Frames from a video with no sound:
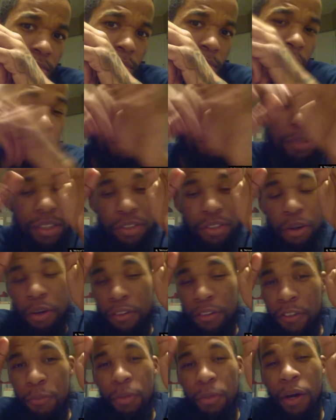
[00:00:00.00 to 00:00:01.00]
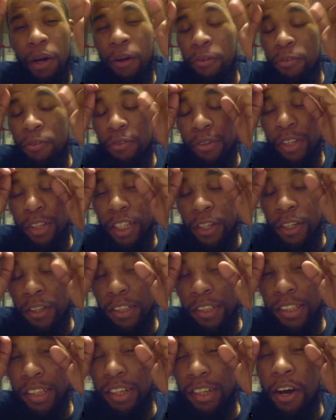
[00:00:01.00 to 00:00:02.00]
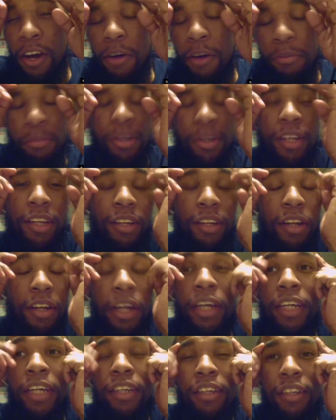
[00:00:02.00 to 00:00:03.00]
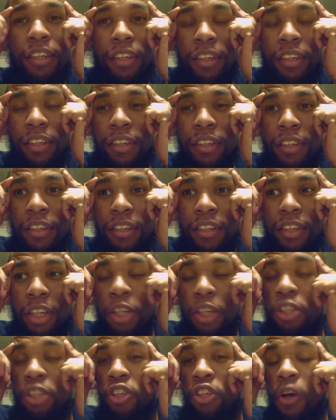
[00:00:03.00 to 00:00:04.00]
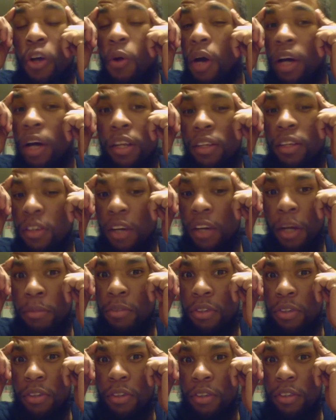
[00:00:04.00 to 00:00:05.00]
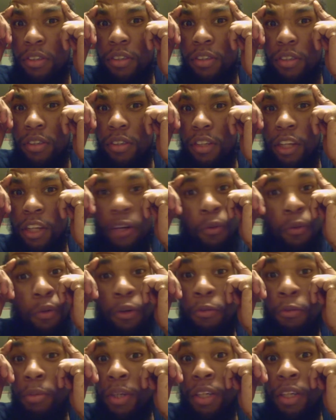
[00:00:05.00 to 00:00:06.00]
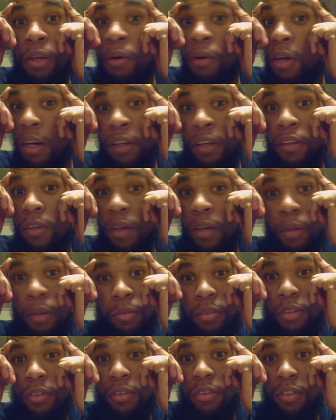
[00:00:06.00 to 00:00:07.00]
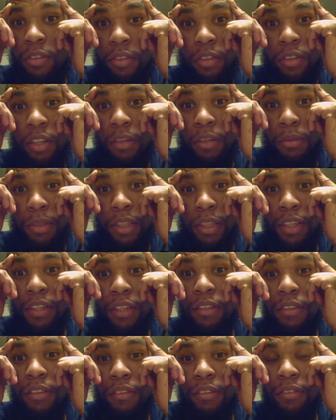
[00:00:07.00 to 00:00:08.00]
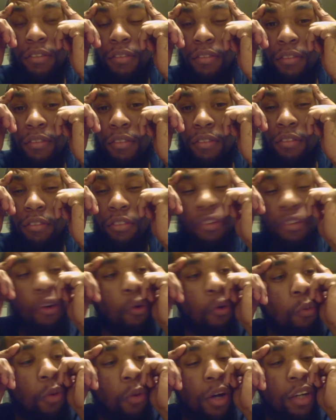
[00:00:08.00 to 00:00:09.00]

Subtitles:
and be talked about for years to come. Like, there's no other Upchurch. There will be no other Upchurch. You know what I'm saying? No